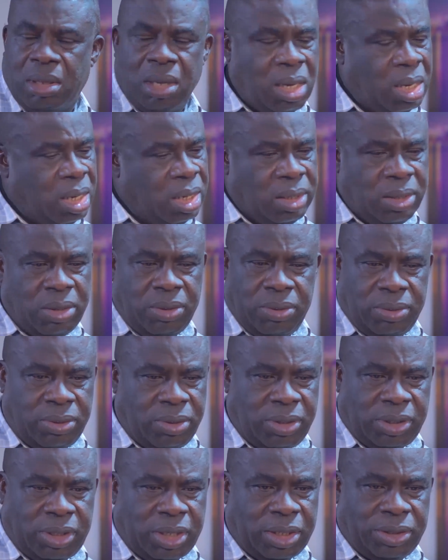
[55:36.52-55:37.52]
No,
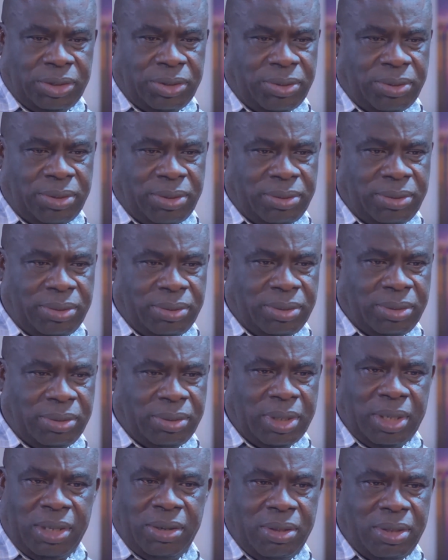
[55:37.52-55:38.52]
not at all.
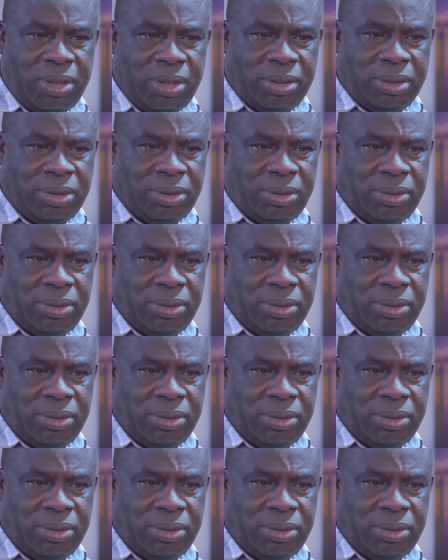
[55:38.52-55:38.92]
I don't think